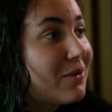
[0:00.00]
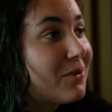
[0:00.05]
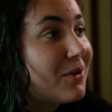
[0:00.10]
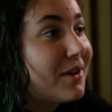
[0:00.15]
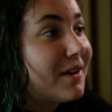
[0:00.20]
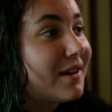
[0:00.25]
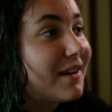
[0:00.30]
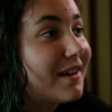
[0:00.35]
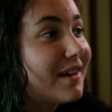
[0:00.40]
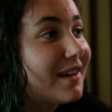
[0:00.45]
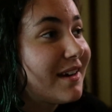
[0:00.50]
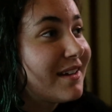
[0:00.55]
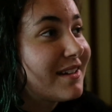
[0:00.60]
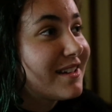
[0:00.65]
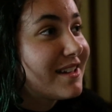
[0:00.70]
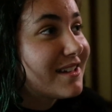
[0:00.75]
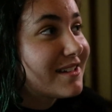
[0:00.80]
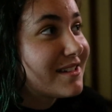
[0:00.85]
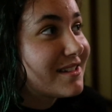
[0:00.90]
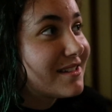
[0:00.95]
We were
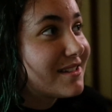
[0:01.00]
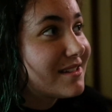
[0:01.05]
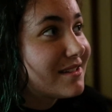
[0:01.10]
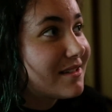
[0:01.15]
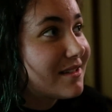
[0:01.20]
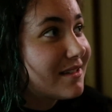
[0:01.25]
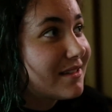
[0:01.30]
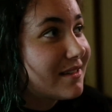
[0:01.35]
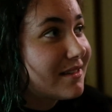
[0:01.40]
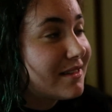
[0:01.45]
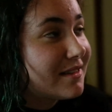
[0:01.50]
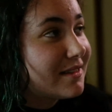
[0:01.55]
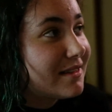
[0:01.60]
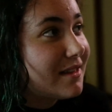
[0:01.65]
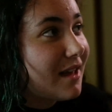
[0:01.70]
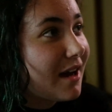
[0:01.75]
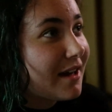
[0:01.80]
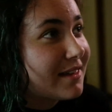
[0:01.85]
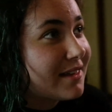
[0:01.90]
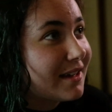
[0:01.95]
in this,
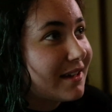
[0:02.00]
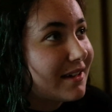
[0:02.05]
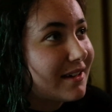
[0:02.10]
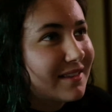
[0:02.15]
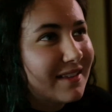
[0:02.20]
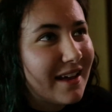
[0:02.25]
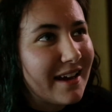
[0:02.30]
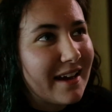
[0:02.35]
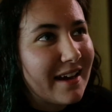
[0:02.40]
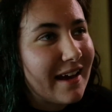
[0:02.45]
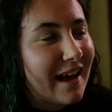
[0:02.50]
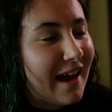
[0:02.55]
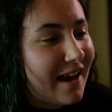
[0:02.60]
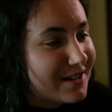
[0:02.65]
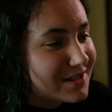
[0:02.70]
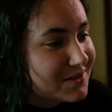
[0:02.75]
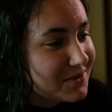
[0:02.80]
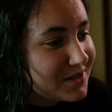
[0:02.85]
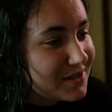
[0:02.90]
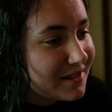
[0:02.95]
I think the
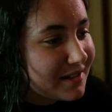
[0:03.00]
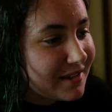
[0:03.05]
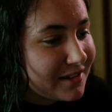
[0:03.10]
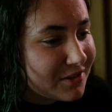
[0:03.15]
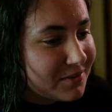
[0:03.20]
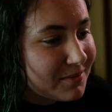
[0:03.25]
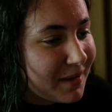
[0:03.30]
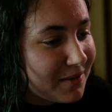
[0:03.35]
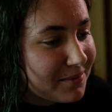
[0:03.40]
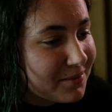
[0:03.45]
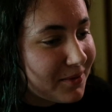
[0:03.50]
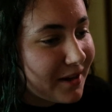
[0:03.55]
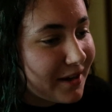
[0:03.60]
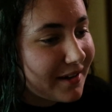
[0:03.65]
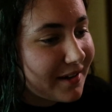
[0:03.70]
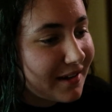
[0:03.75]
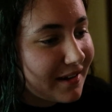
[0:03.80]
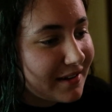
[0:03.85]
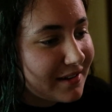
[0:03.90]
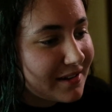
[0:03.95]
house was a little mud
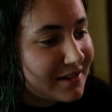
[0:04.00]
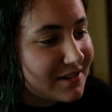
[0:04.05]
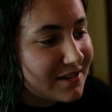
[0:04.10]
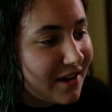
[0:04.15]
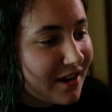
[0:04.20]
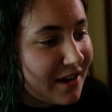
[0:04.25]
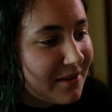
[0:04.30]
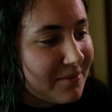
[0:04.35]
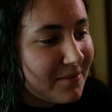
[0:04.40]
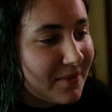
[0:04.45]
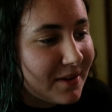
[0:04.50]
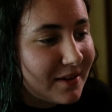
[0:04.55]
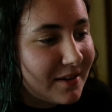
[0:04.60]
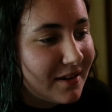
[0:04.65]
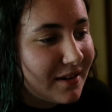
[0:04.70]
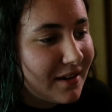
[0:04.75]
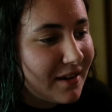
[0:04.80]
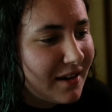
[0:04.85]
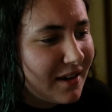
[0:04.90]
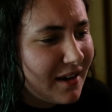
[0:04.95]
brick at the time, but
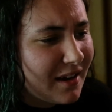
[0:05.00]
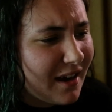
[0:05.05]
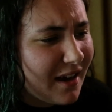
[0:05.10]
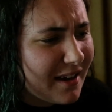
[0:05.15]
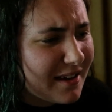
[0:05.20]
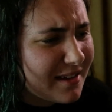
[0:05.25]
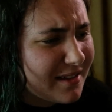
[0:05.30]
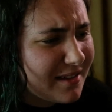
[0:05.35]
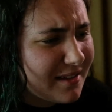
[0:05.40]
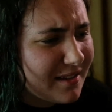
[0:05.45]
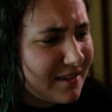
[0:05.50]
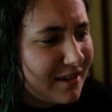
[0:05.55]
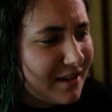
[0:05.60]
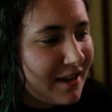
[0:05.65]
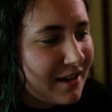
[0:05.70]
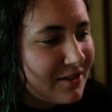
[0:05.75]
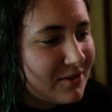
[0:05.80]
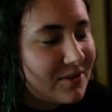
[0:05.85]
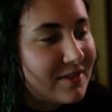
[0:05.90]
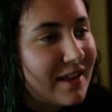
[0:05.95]

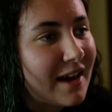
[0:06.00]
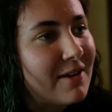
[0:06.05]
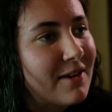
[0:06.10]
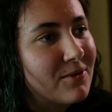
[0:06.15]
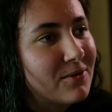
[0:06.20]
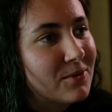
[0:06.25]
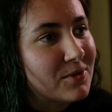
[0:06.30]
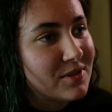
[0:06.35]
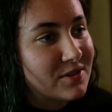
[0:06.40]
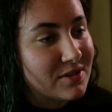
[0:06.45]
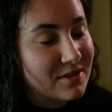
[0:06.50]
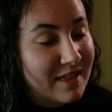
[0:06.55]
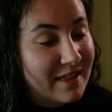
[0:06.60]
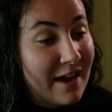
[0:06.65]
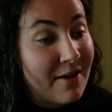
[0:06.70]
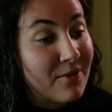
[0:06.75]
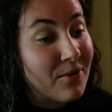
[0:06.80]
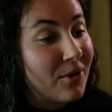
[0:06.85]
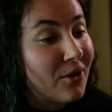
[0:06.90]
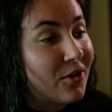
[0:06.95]

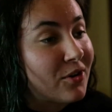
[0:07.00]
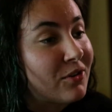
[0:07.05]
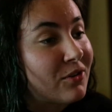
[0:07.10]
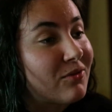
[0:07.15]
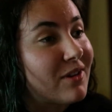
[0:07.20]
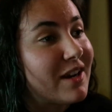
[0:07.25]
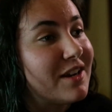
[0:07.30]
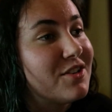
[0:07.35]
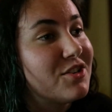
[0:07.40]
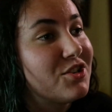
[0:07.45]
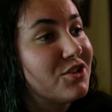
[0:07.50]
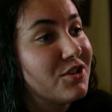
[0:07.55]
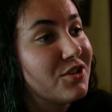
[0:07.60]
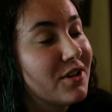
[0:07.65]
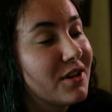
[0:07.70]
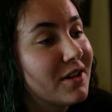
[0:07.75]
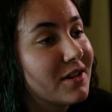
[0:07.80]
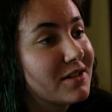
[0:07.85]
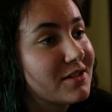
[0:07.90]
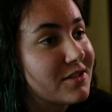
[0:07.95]
they were on a
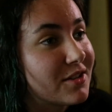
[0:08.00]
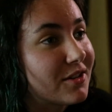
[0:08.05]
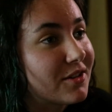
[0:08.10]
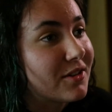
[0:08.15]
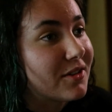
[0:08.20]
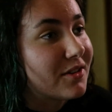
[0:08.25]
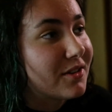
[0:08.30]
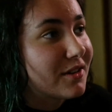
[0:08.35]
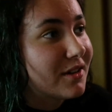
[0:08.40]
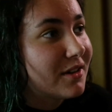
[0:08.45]
ridge, so